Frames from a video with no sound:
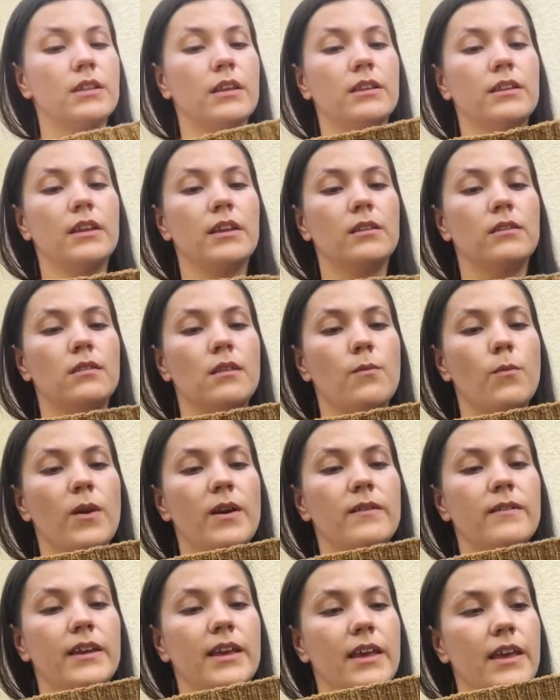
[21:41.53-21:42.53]
that at the
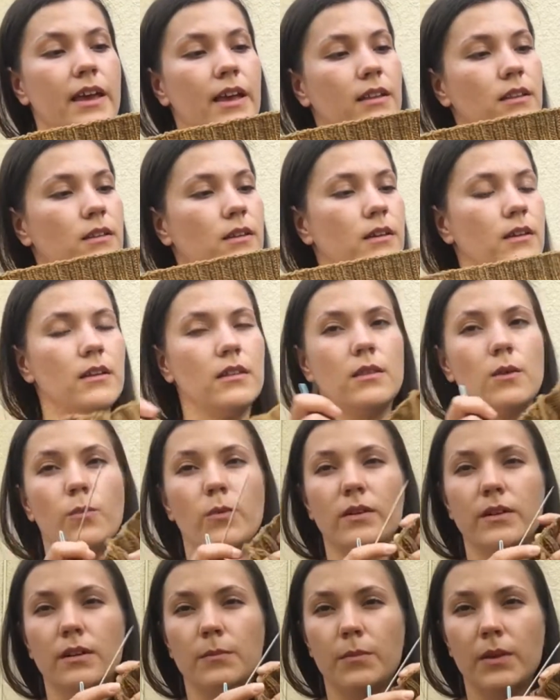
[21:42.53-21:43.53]
very end, at the
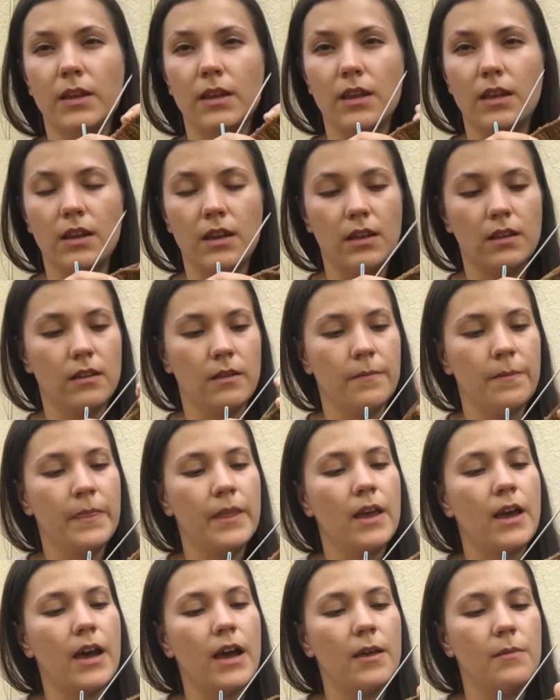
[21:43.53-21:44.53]
very beginning,
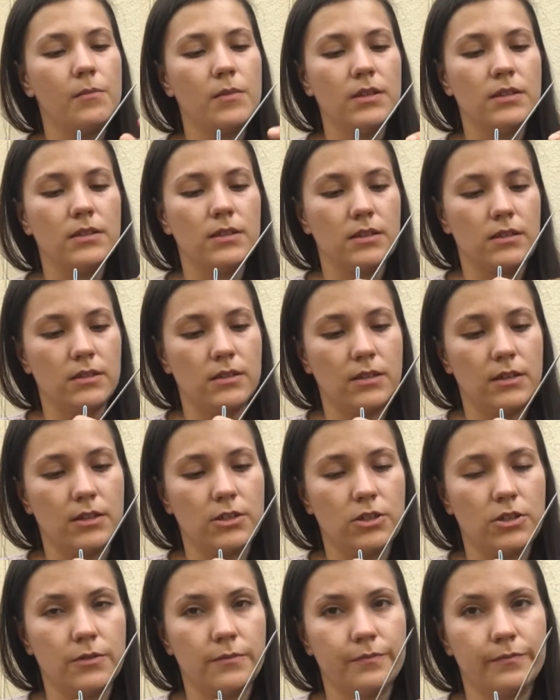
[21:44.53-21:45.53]
I missed a
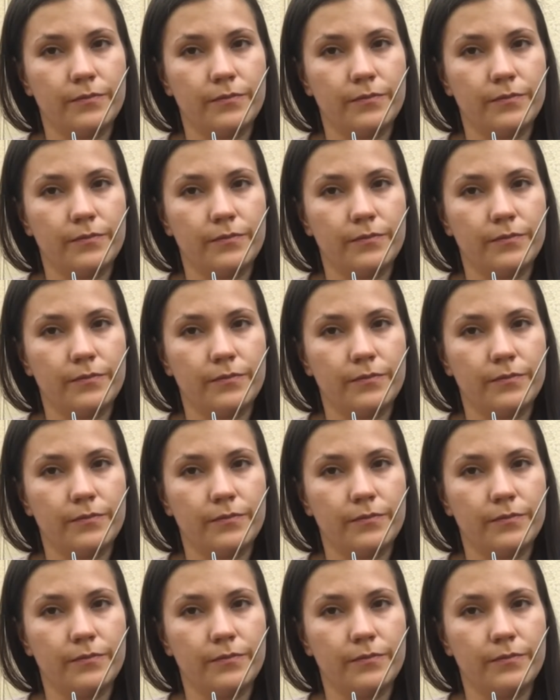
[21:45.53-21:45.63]
stitch.